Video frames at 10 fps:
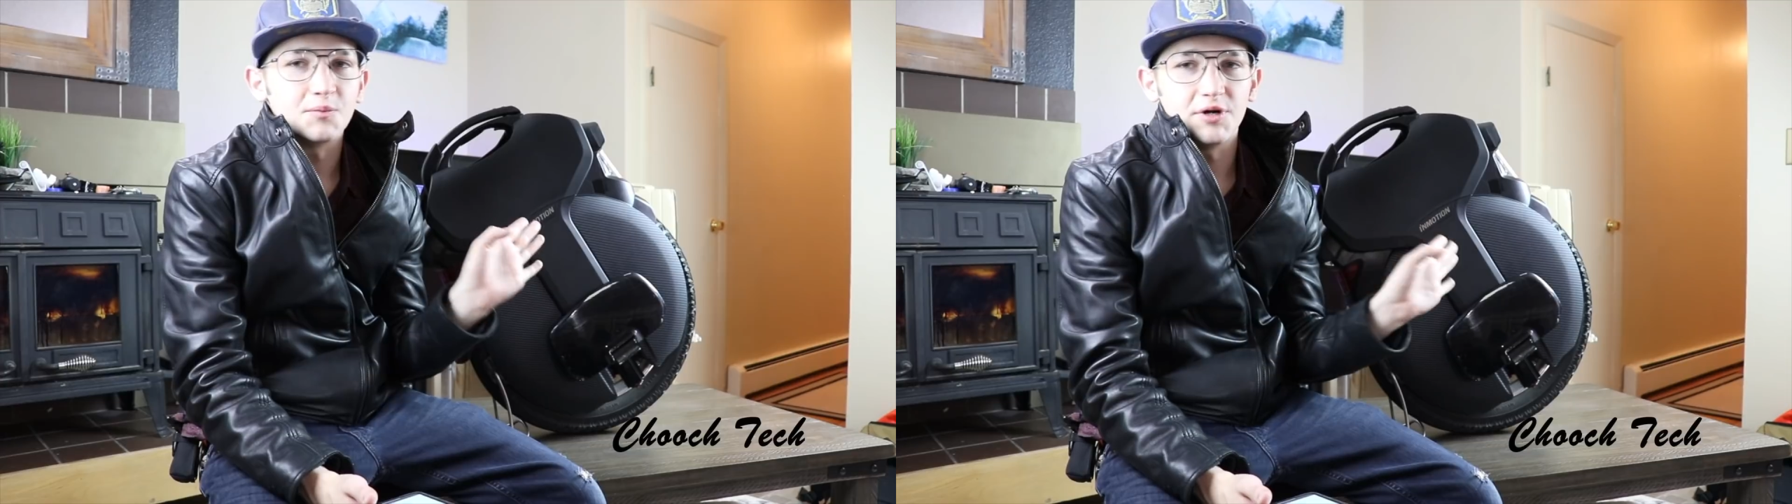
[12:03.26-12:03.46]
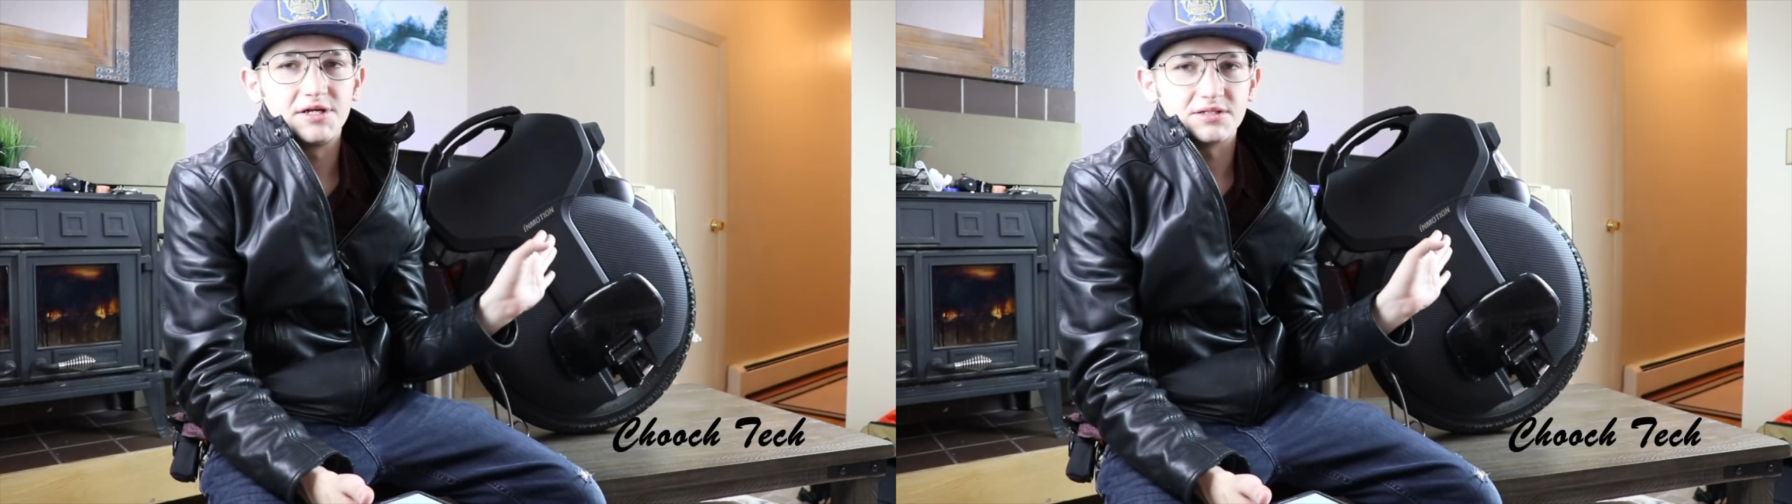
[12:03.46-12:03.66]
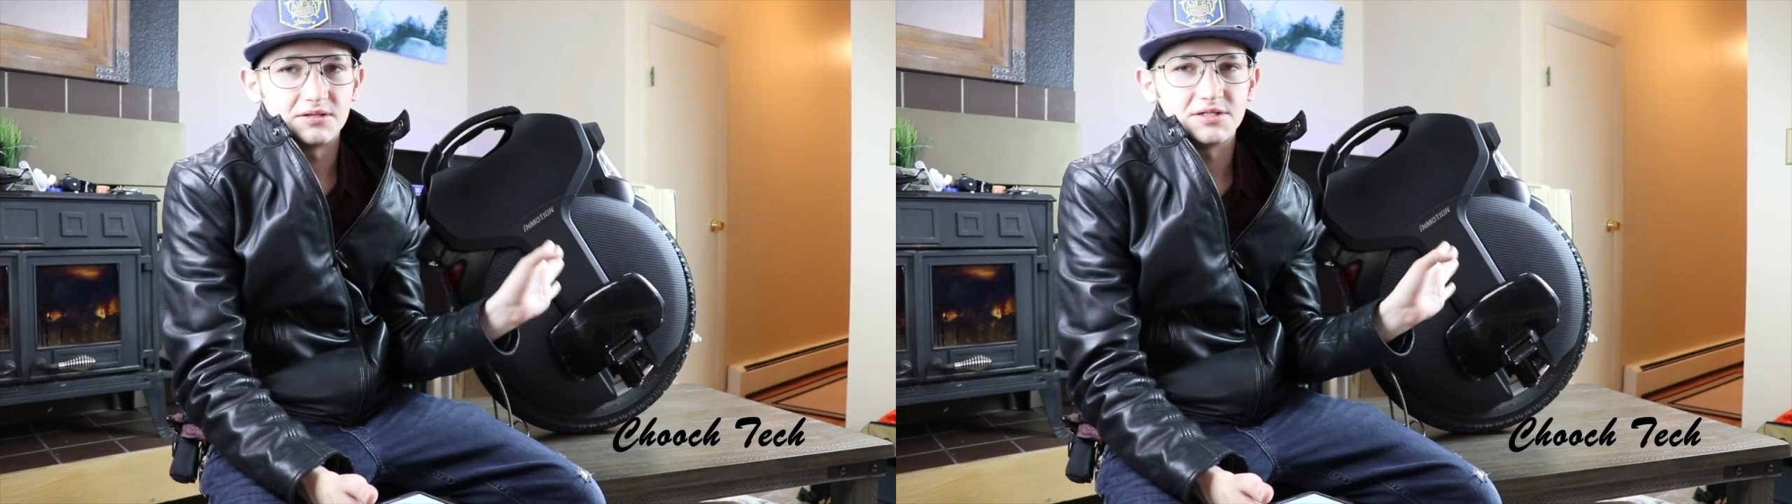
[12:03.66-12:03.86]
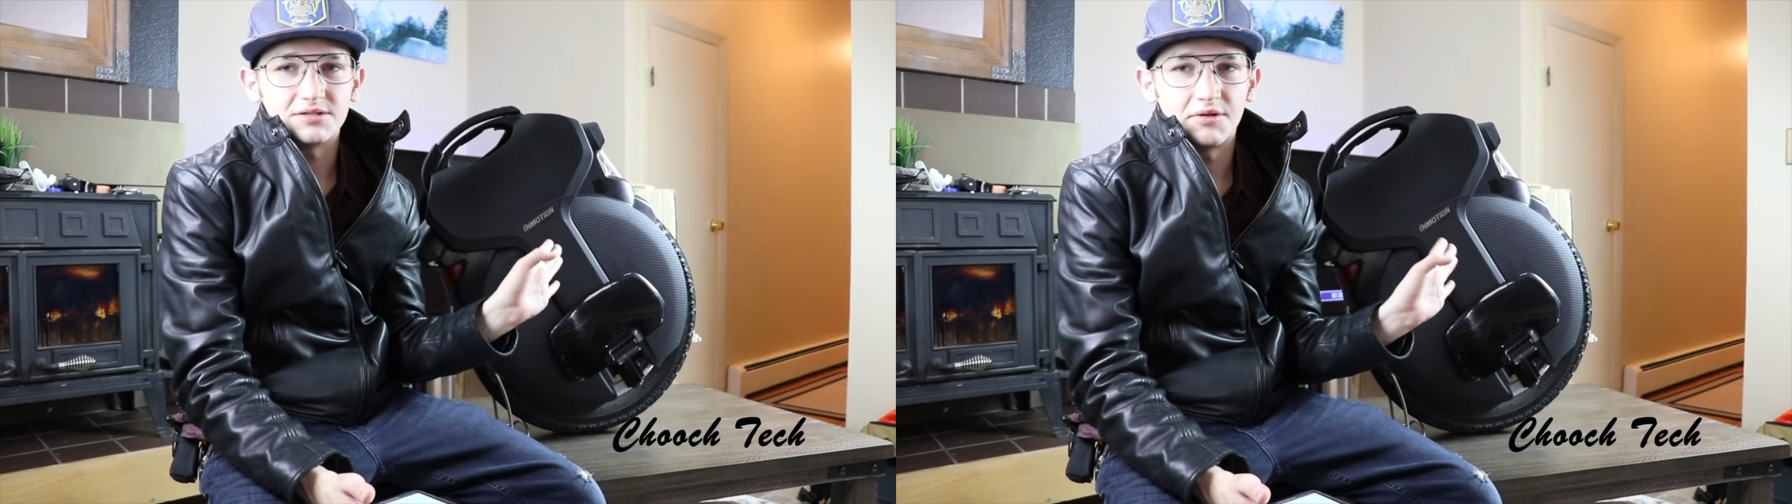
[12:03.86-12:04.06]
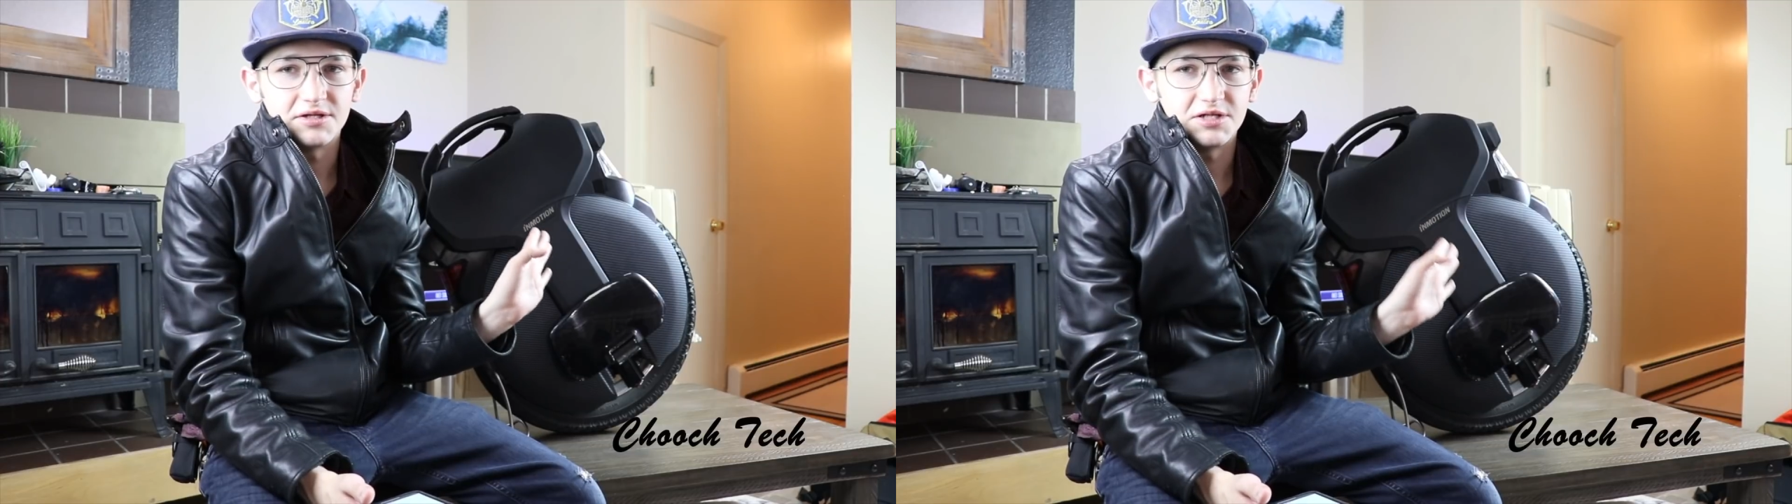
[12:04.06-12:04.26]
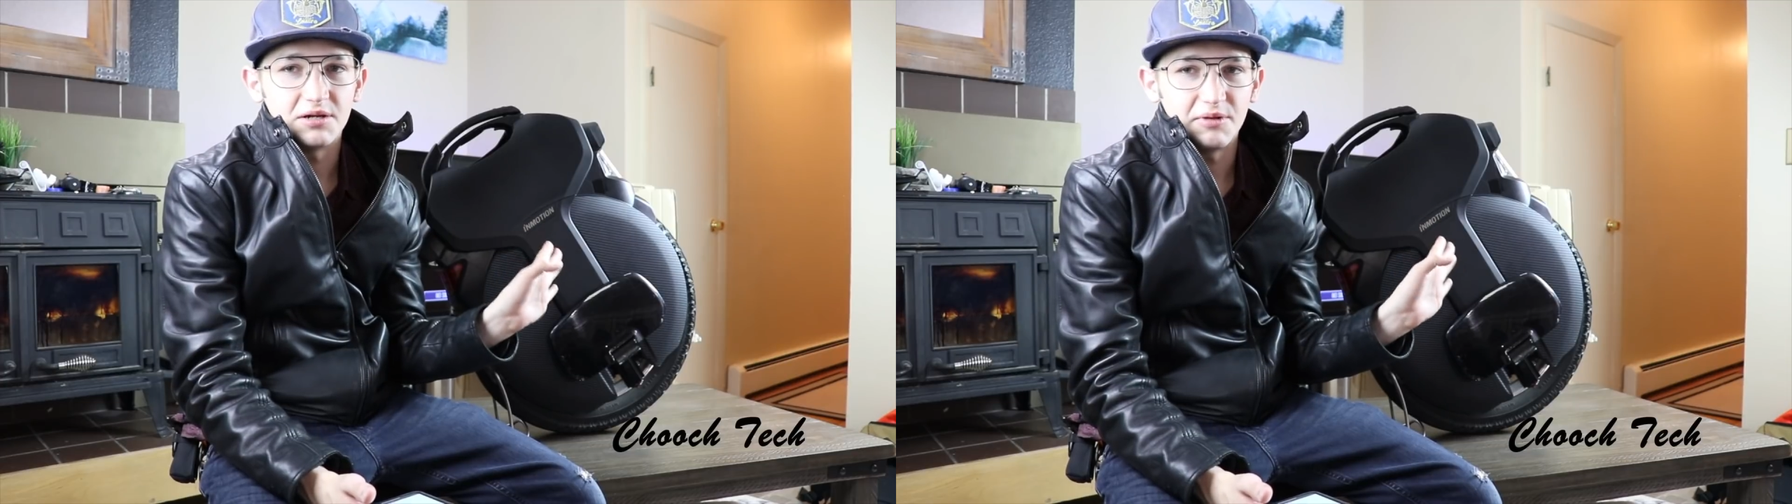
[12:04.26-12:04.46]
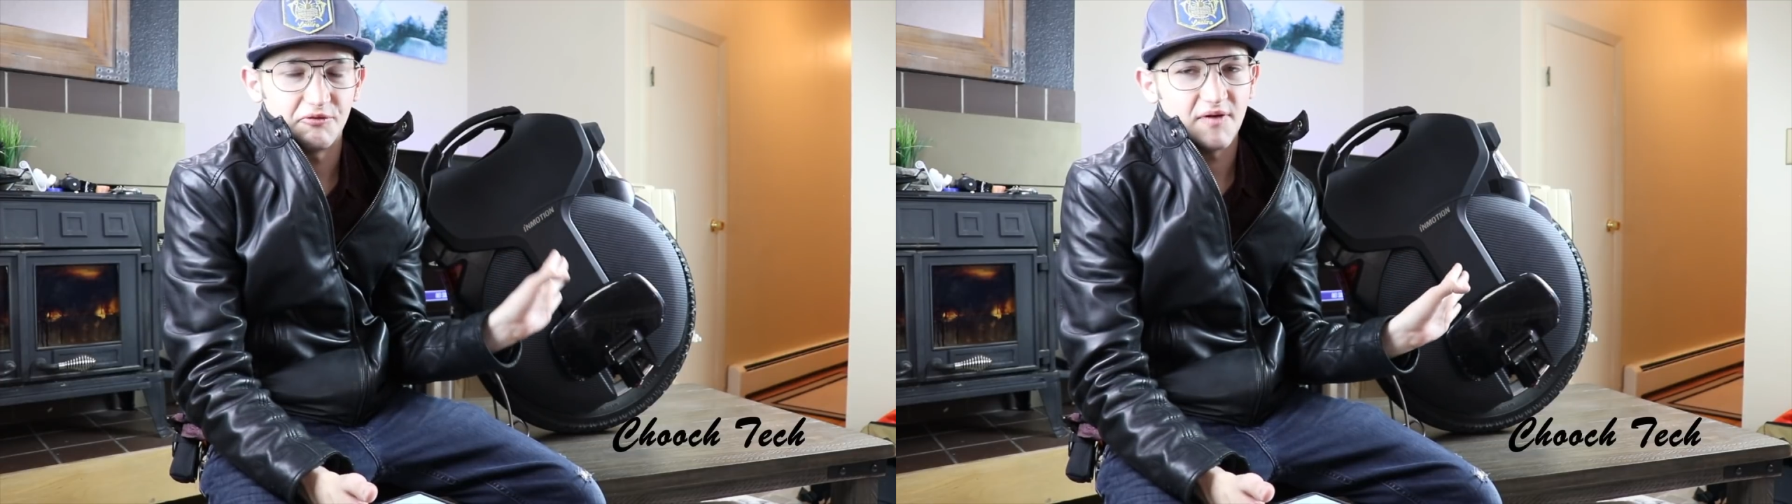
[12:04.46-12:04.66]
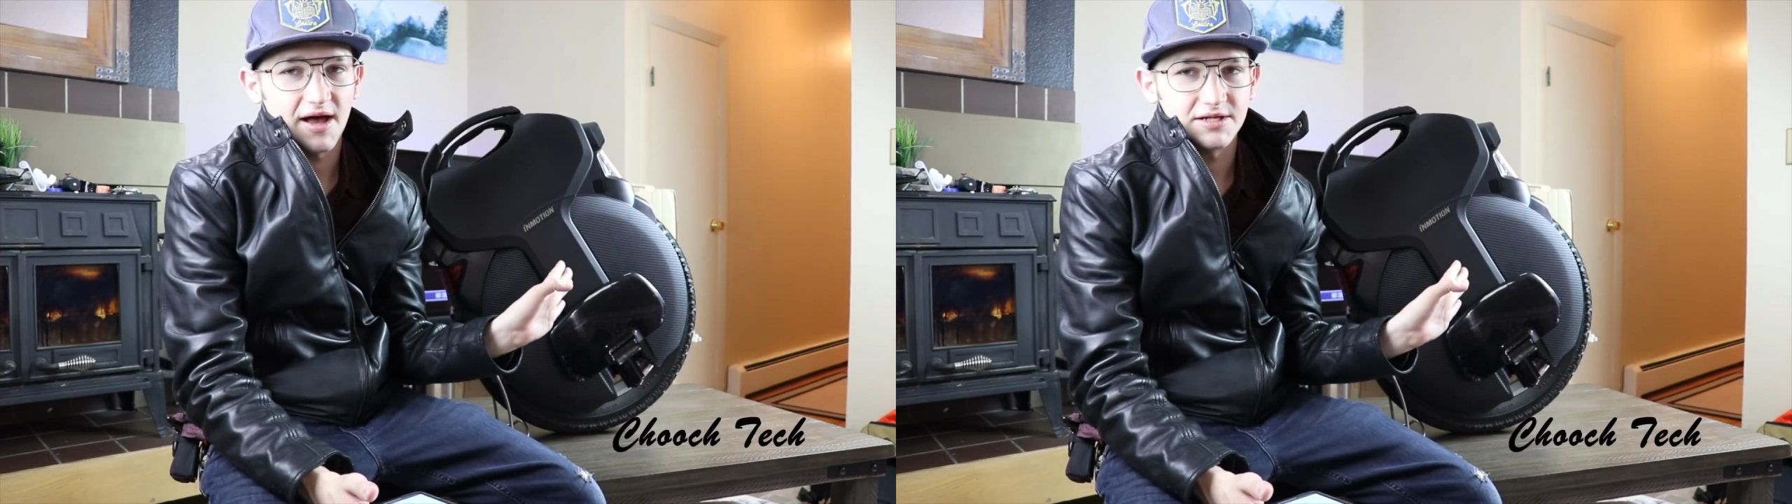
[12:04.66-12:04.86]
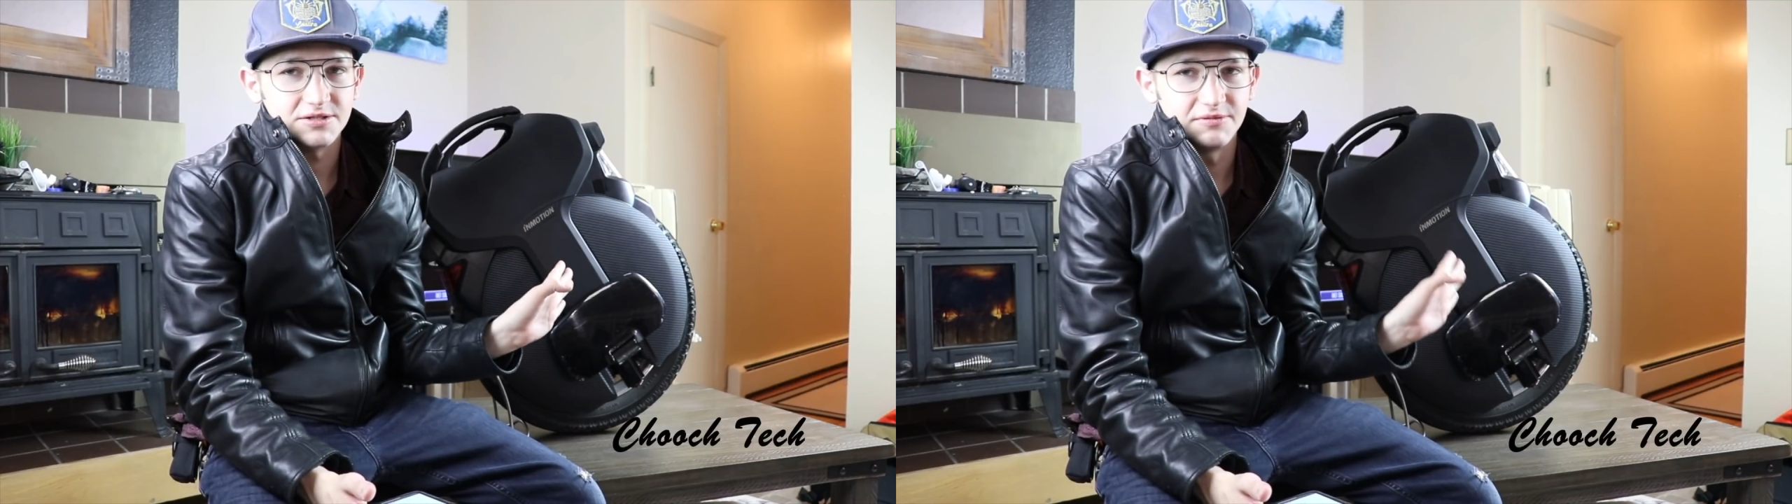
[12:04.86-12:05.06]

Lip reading: reason this thing is going to be faster